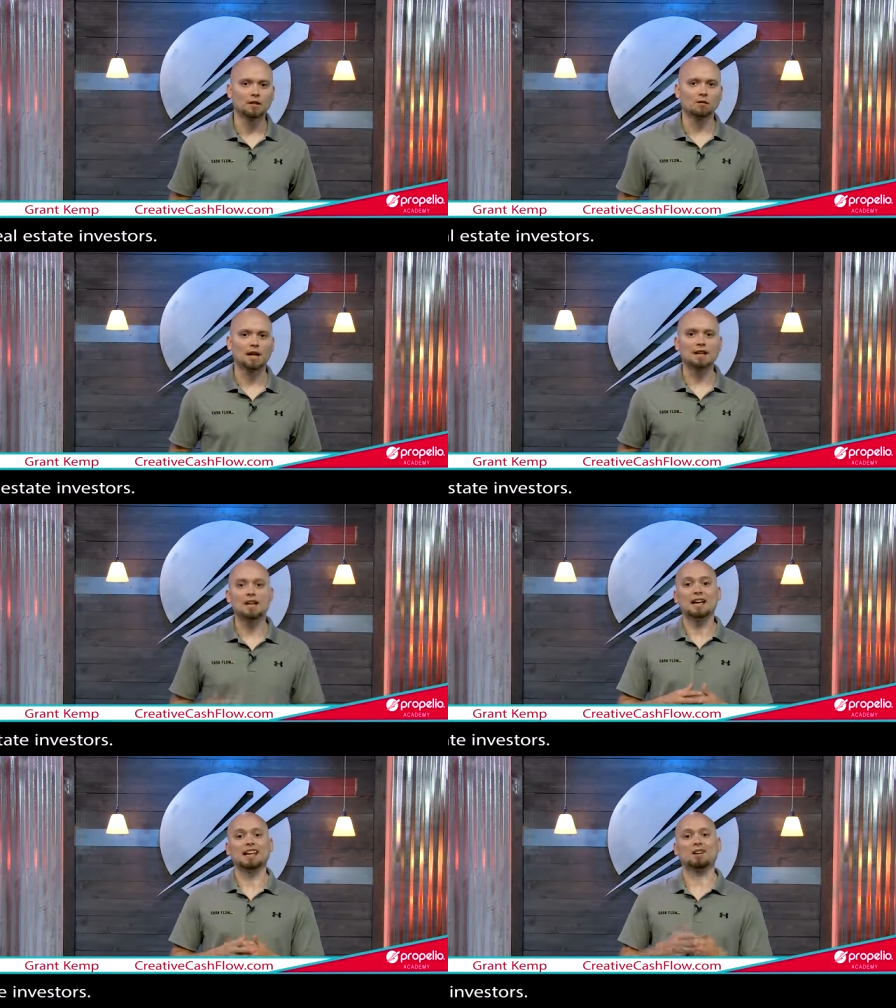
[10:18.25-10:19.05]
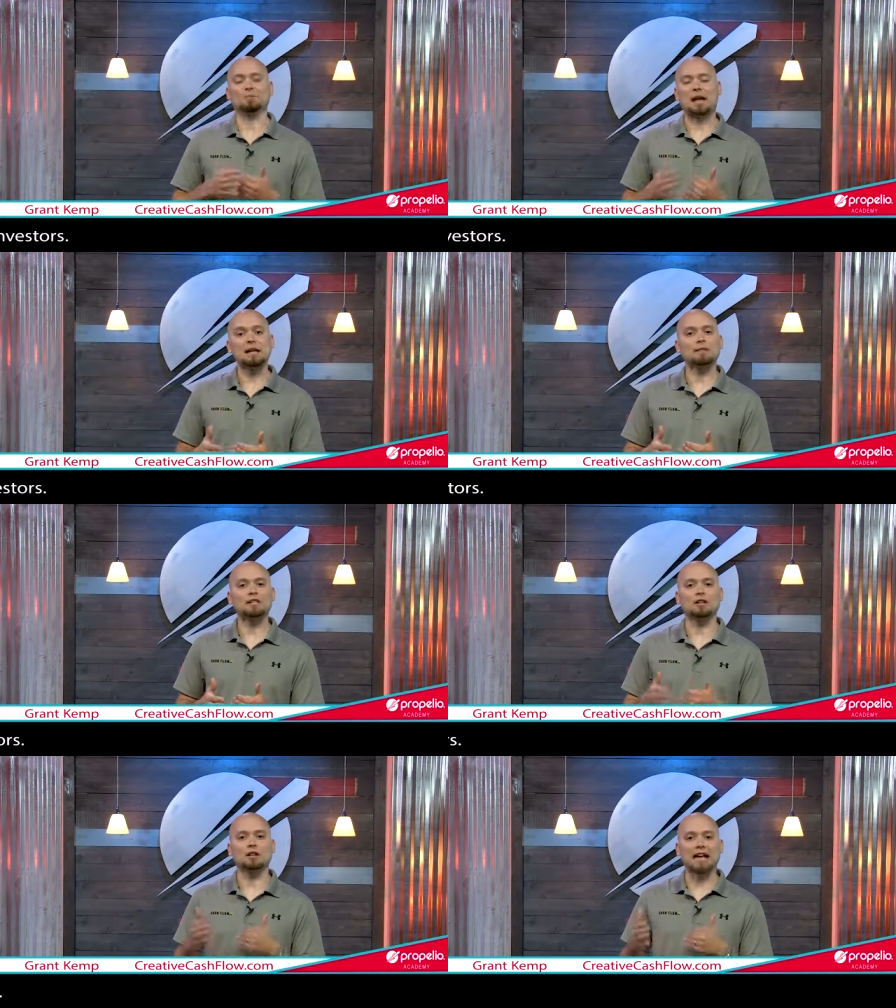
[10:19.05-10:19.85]
right? And our
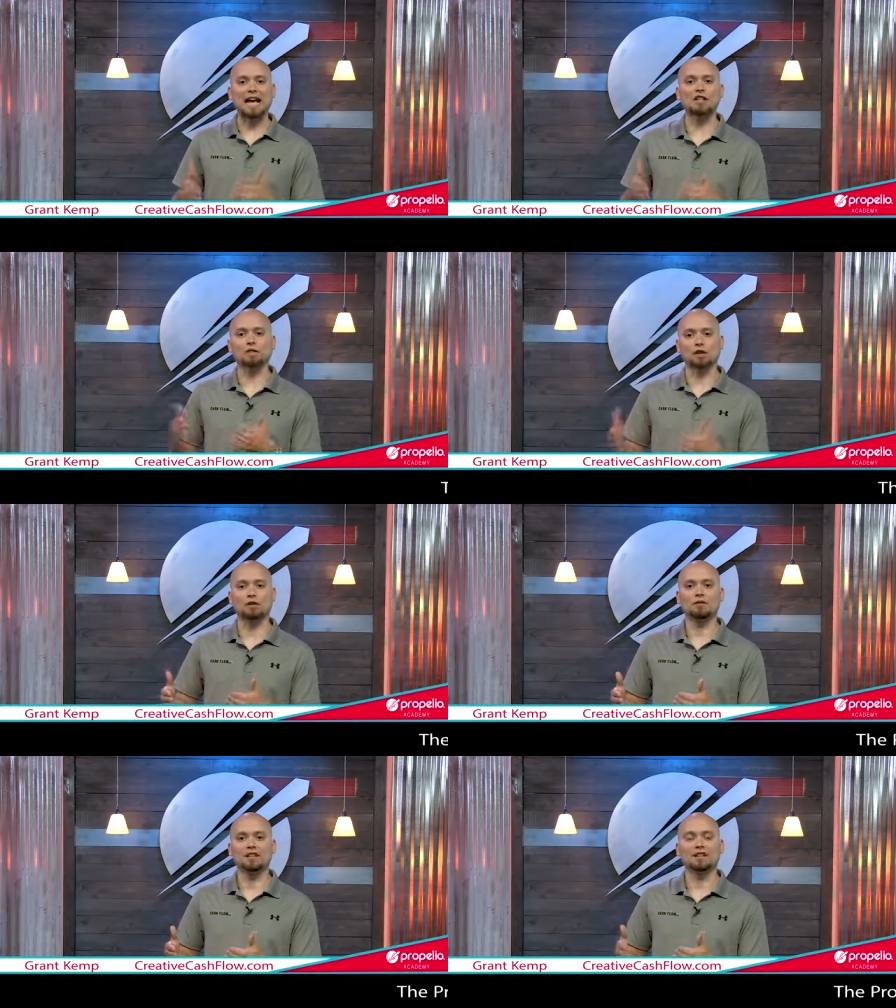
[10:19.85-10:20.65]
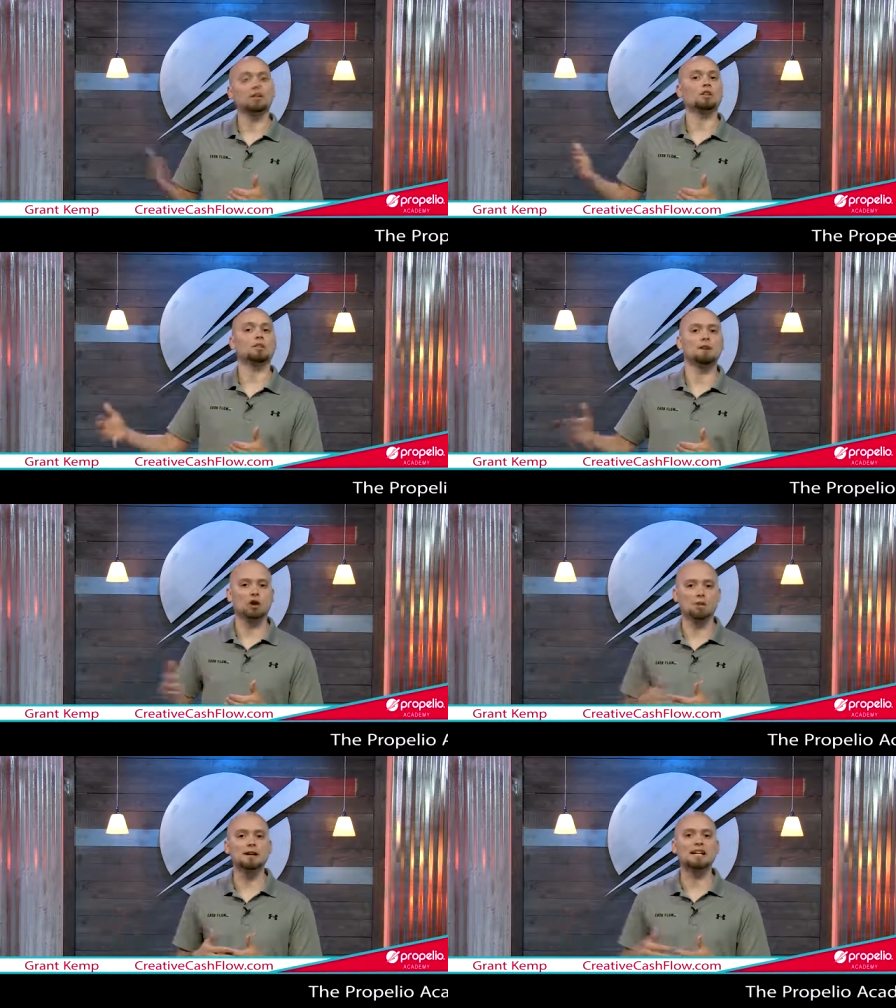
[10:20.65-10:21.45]
payments, our cash flow is our
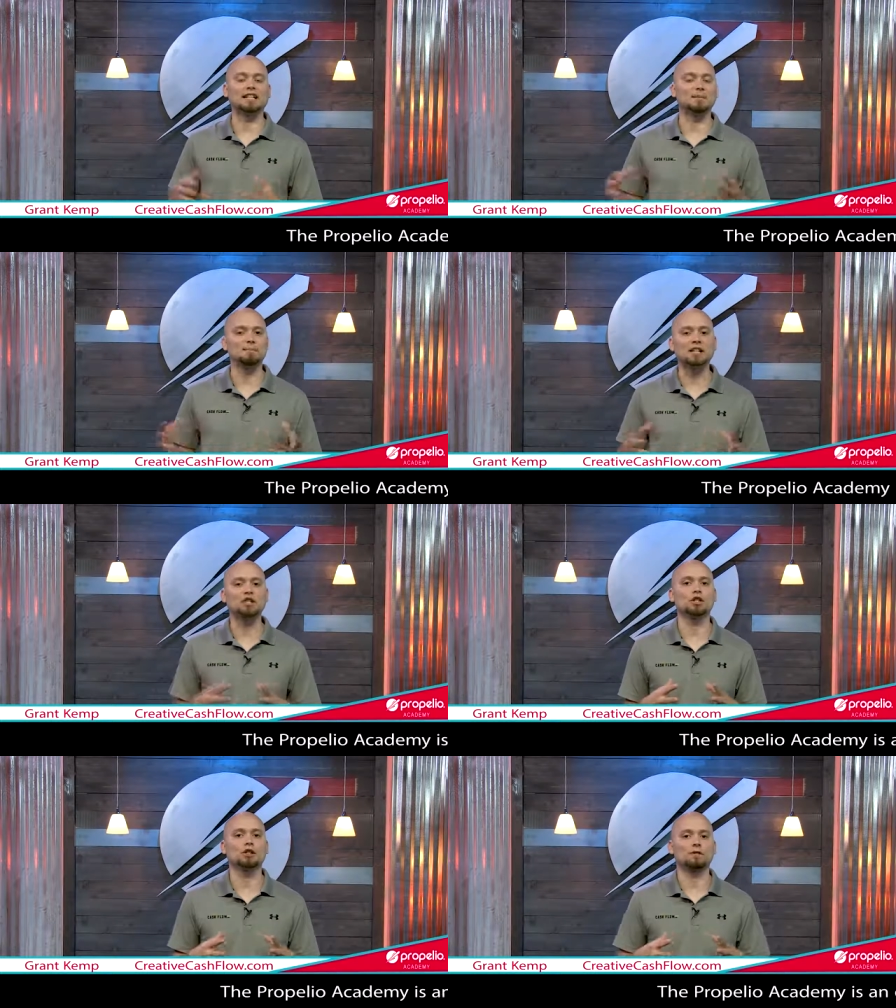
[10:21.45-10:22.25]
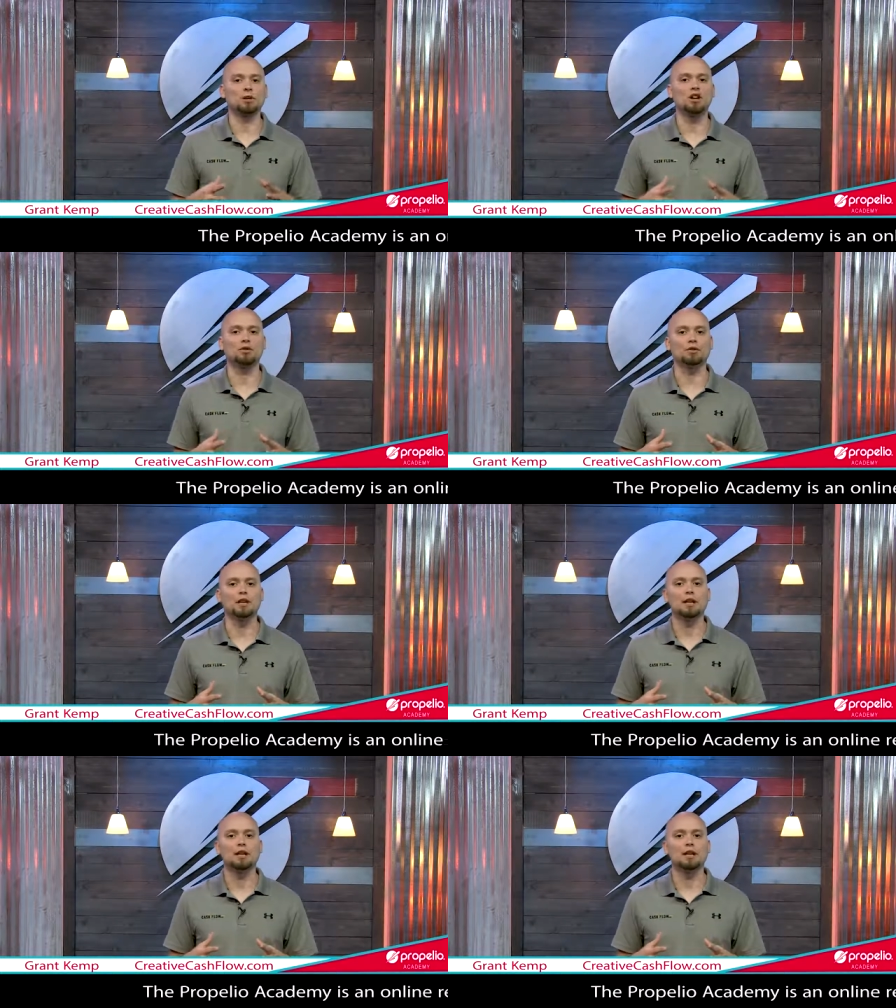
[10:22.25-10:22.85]
tomorrow money. It's a mixture of both.